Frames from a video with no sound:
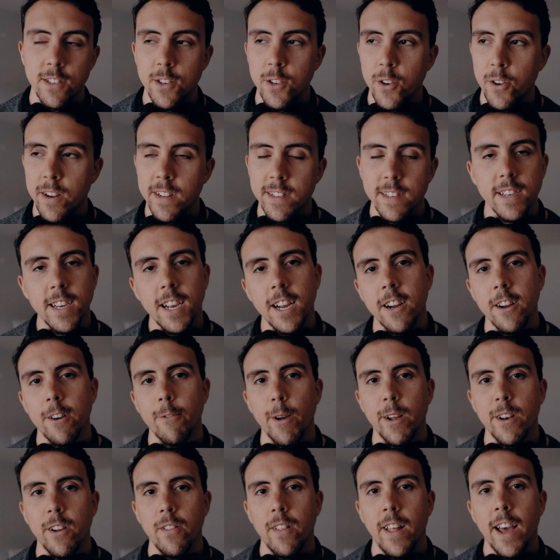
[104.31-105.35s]
you don't have to carry
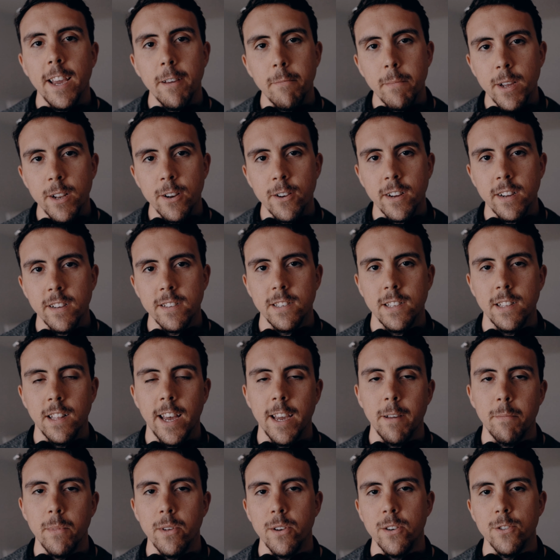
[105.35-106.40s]
around a light meter, because the
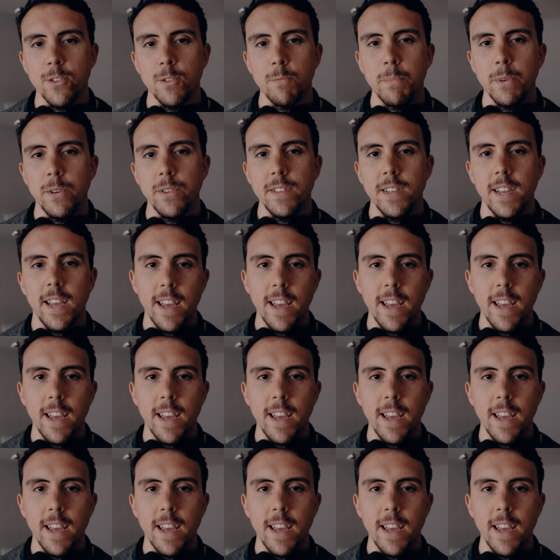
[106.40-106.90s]
light meter is built